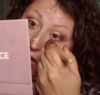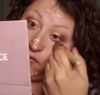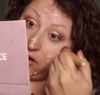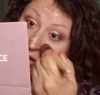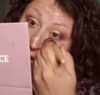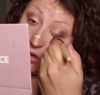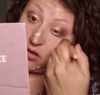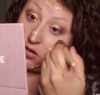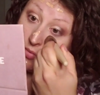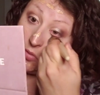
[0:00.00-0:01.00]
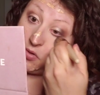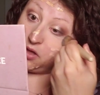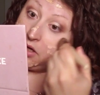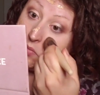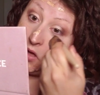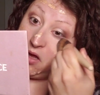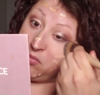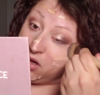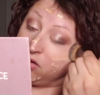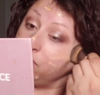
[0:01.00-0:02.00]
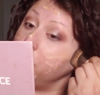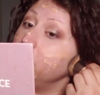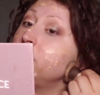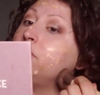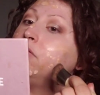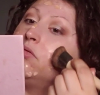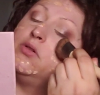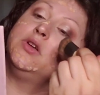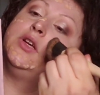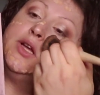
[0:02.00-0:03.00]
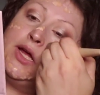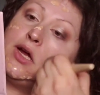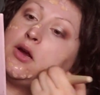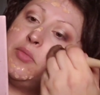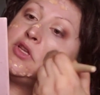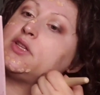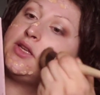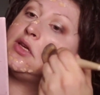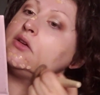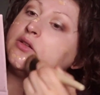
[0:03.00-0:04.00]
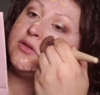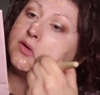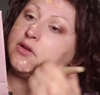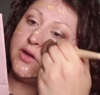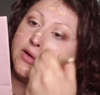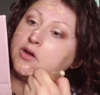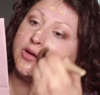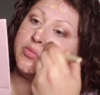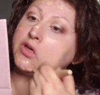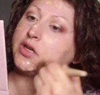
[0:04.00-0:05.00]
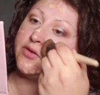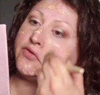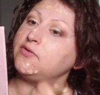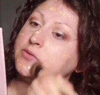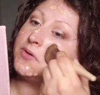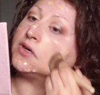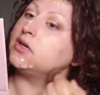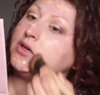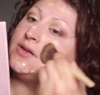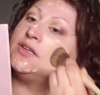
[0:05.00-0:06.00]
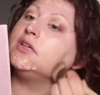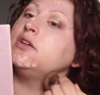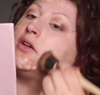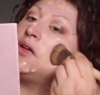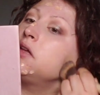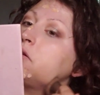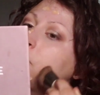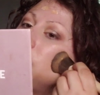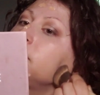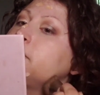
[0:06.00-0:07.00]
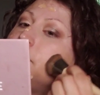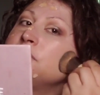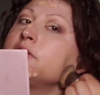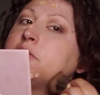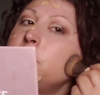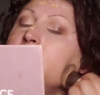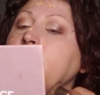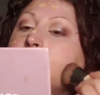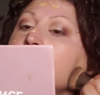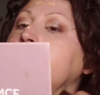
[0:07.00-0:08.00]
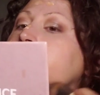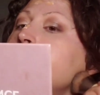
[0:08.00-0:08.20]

I figured there's other people like me, men and women, who are busy looking for other ways to use those palettes that they